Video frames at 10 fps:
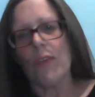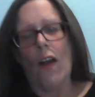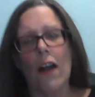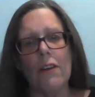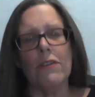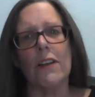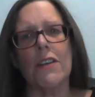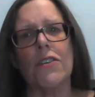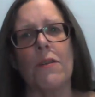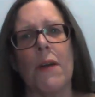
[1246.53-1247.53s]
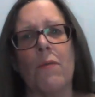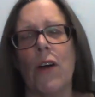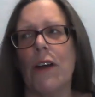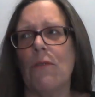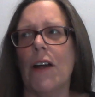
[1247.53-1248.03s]
I really should have been
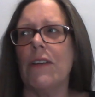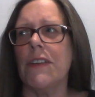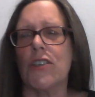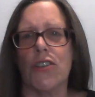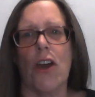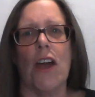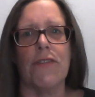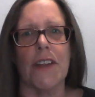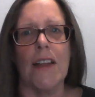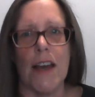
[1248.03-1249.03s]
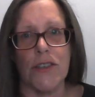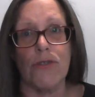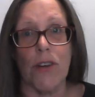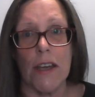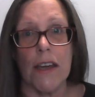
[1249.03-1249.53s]
wearing this shirt for the last
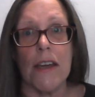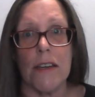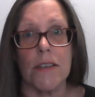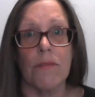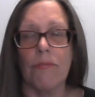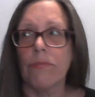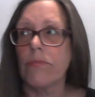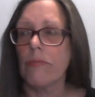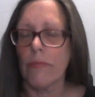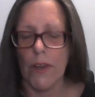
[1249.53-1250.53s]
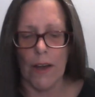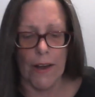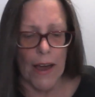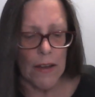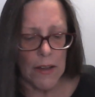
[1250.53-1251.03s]
three years.
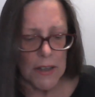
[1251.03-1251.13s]
Okay?